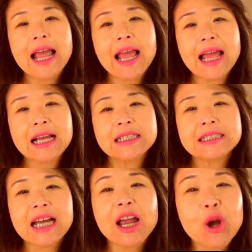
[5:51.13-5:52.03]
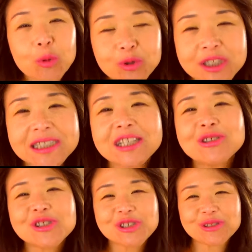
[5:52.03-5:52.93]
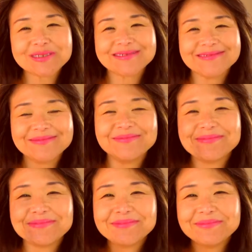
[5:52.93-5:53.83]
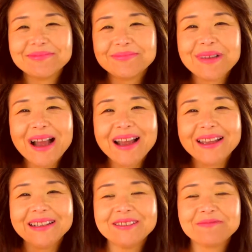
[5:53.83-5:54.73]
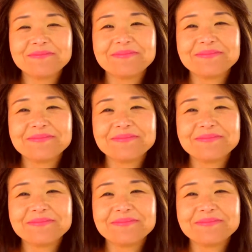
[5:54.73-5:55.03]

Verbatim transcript: and I hope to see you soon. Bye.